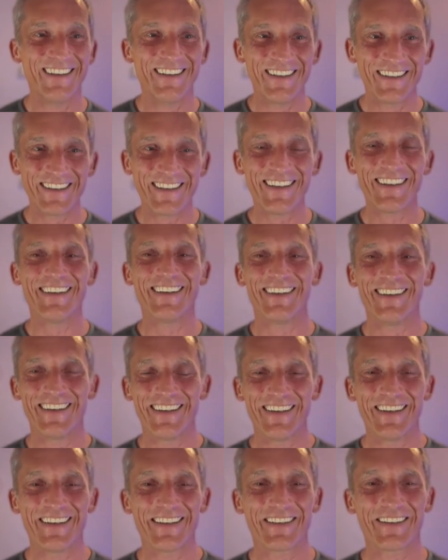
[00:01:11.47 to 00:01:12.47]
Yeah.
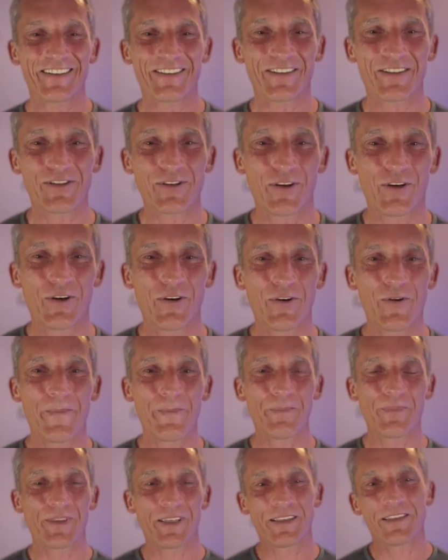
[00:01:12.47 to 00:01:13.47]

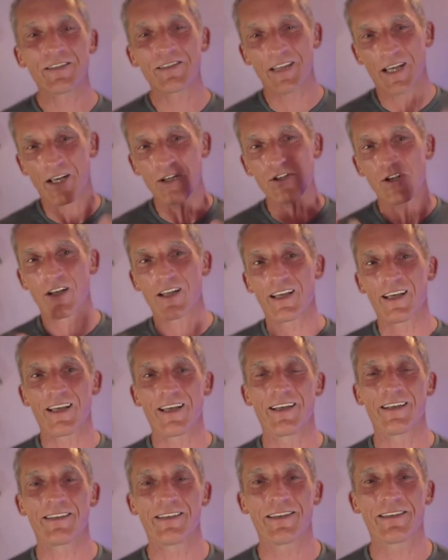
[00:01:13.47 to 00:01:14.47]
So this is
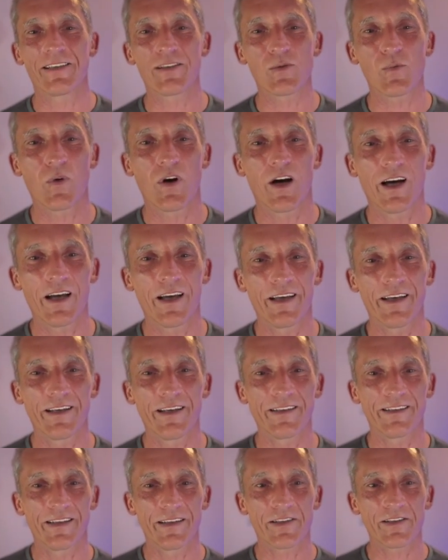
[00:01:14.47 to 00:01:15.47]
actually, this is
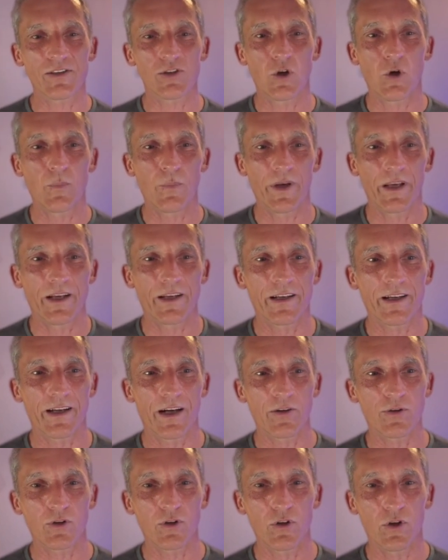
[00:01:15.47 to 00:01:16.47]
why this topic
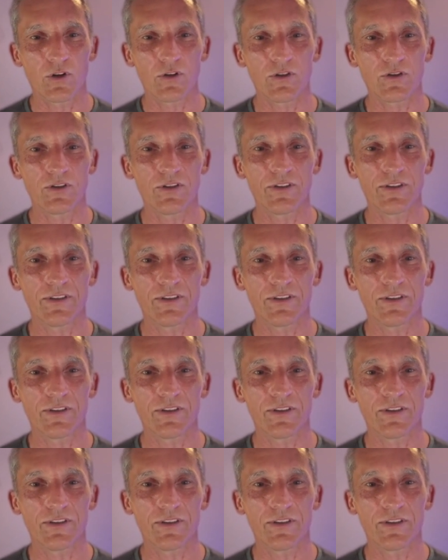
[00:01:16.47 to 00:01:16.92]
kind of got